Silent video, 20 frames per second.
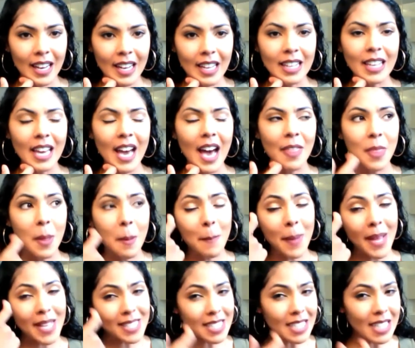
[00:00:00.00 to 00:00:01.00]
yeah, the
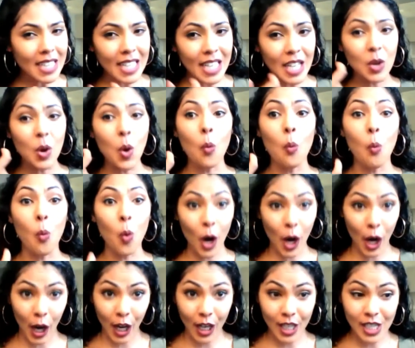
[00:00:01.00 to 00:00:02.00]
Benzocline
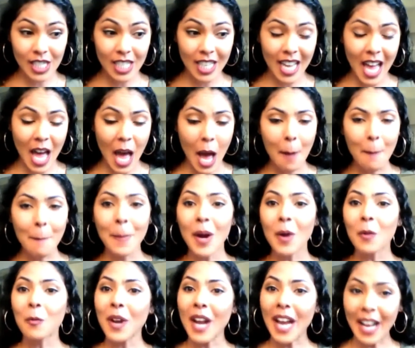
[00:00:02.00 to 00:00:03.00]
worked,
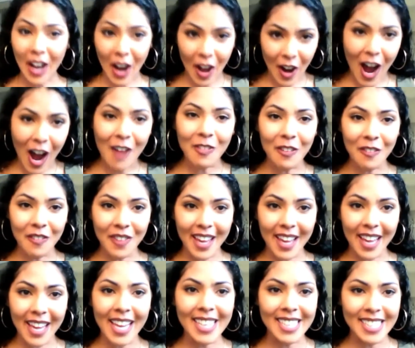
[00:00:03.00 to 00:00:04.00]
but when I got off of
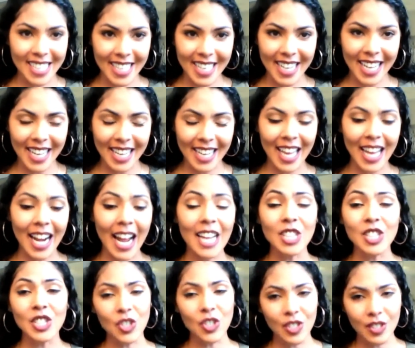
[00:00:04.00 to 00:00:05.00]
it, it didn't. And
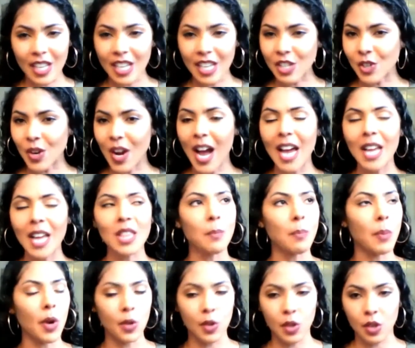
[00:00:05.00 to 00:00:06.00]
they tried the
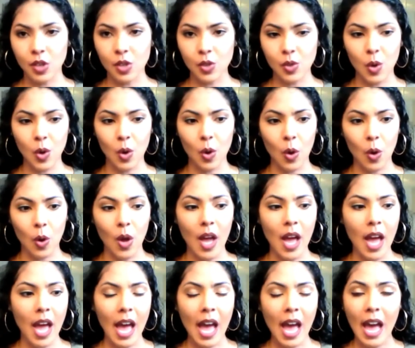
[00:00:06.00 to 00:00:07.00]
birth control,
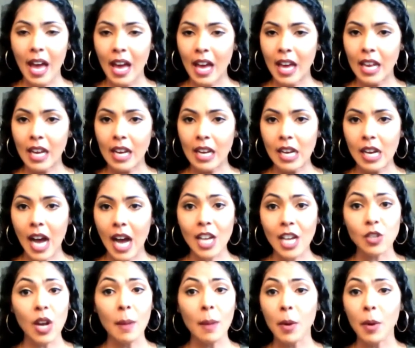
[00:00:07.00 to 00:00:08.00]
And I
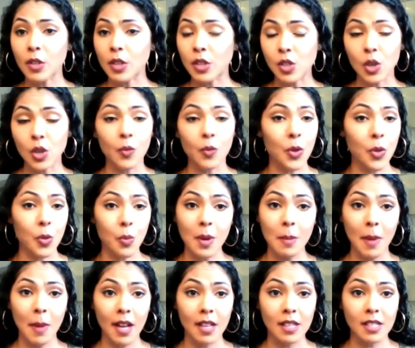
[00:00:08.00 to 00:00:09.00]
tried birth control for 3
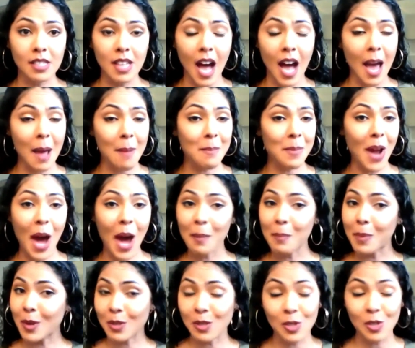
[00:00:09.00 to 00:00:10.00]
months. I am not a
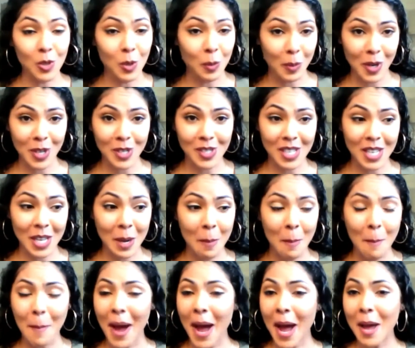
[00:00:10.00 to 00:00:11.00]
birth control person.
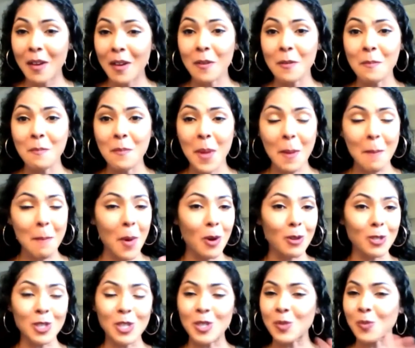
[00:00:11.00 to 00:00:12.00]
My
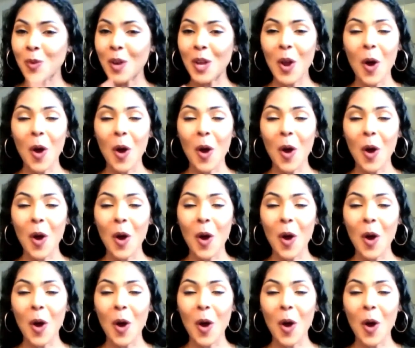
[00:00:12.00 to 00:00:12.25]
emotions went